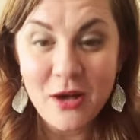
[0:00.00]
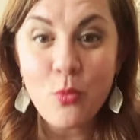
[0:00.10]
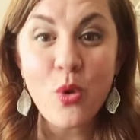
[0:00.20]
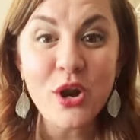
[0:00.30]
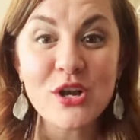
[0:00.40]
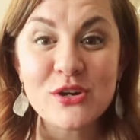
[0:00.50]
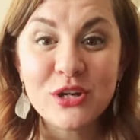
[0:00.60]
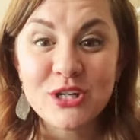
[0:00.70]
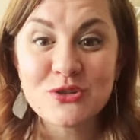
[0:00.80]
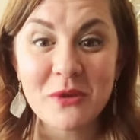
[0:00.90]
What are you
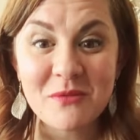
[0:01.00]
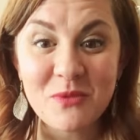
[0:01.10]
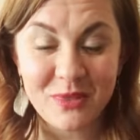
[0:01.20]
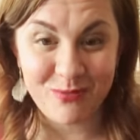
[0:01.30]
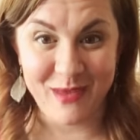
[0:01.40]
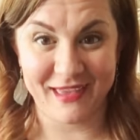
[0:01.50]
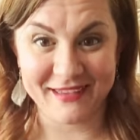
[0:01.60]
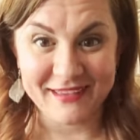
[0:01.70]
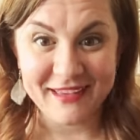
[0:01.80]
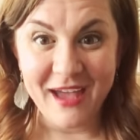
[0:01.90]
going to dream with
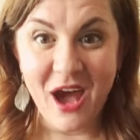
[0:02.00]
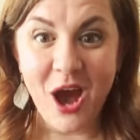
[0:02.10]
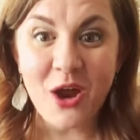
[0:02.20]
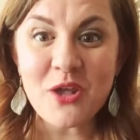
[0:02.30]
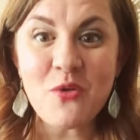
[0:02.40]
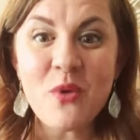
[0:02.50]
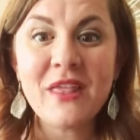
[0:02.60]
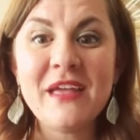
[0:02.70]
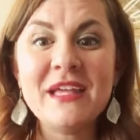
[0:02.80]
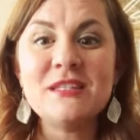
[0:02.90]
me? Are you
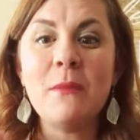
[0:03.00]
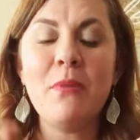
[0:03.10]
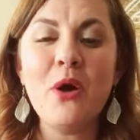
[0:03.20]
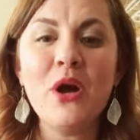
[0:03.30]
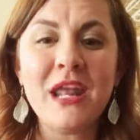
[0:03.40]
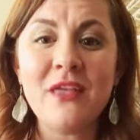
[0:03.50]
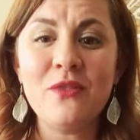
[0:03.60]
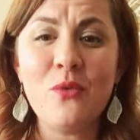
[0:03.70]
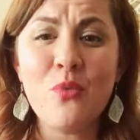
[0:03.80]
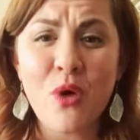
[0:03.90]
willing to put in
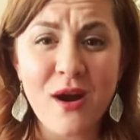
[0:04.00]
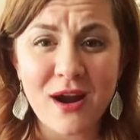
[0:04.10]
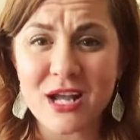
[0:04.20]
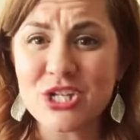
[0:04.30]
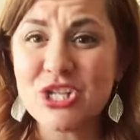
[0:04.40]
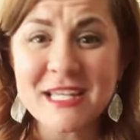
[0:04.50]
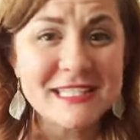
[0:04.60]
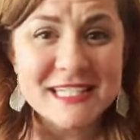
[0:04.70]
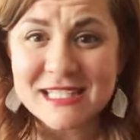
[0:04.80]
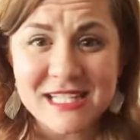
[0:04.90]
the work just
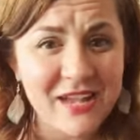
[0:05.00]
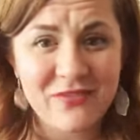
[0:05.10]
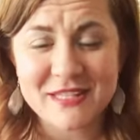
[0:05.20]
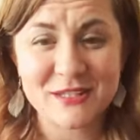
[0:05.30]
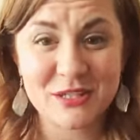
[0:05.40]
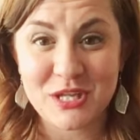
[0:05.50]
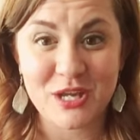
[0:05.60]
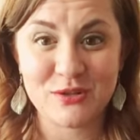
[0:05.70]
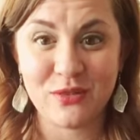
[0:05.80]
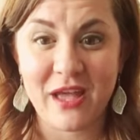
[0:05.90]
to see if this could
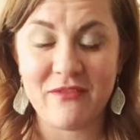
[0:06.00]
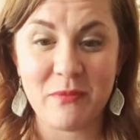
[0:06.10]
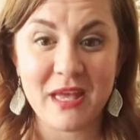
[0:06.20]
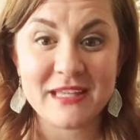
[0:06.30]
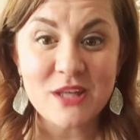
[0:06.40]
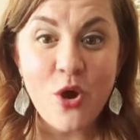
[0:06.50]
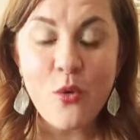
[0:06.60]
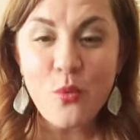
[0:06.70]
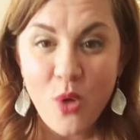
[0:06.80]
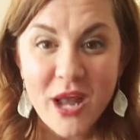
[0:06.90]
change your life? Because
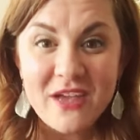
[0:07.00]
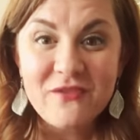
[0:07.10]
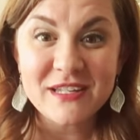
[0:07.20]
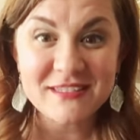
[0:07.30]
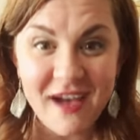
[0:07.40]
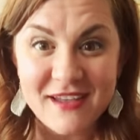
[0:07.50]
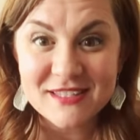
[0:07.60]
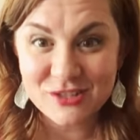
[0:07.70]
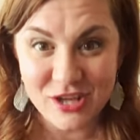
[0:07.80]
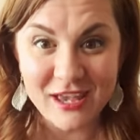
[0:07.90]
what if it
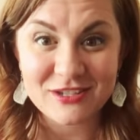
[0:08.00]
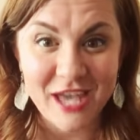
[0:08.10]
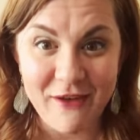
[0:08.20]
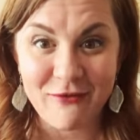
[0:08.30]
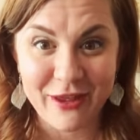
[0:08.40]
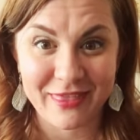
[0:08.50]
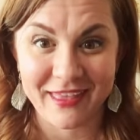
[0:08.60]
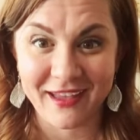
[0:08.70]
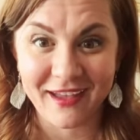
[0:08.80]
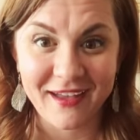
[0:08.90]
does change
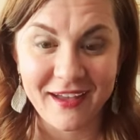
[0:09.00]
everything?